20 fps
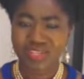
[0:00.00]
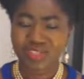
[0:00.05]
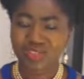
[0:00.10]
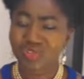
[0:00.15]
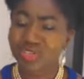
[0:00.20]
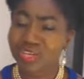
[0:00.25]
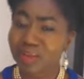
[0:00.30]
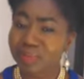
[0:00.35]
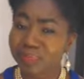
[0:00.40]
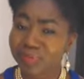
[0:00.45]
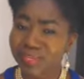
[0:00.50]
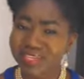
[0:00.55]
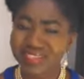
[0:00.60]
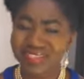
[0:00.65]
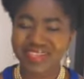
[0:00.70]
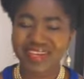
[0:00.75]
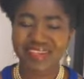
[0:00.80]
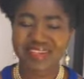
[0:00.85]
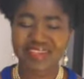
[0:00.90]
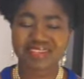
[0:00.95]
Today, please
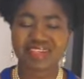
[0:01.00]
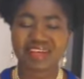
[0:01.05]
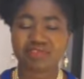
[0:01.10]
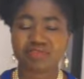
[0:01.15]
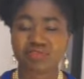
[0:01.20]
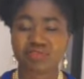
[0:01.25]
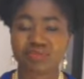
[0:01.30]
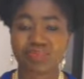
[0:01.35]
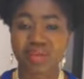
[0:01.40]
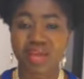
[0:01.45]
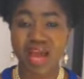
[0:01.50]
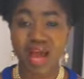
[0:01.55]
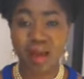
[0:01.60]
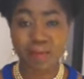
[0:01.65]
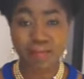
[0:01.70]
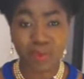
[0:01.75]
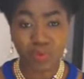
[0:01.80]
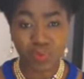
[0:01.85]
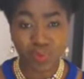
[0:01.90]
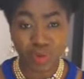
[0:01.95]
say this after me.
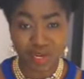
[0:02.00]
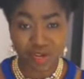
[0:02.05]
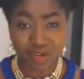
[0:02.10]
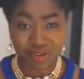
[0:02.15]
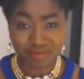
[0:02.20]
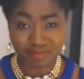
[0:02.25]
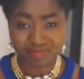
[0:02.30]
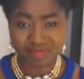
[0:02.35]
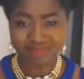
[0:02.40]
I'm a winner.